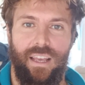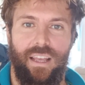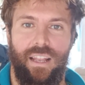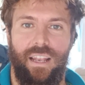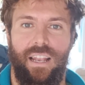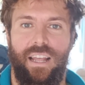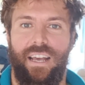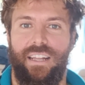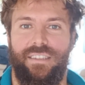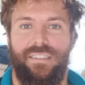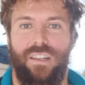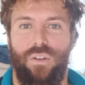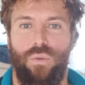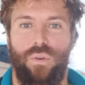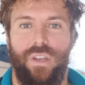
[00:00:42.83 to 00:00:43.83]
let's
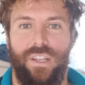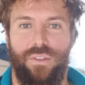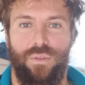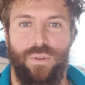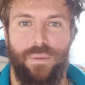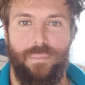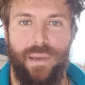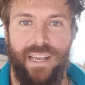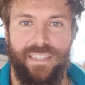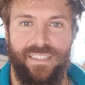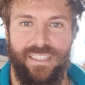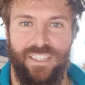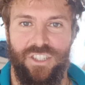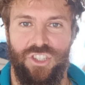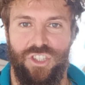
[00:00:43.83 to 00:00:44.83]
look into the
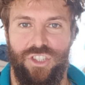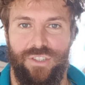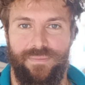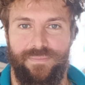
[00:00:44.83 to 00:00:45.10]
passage.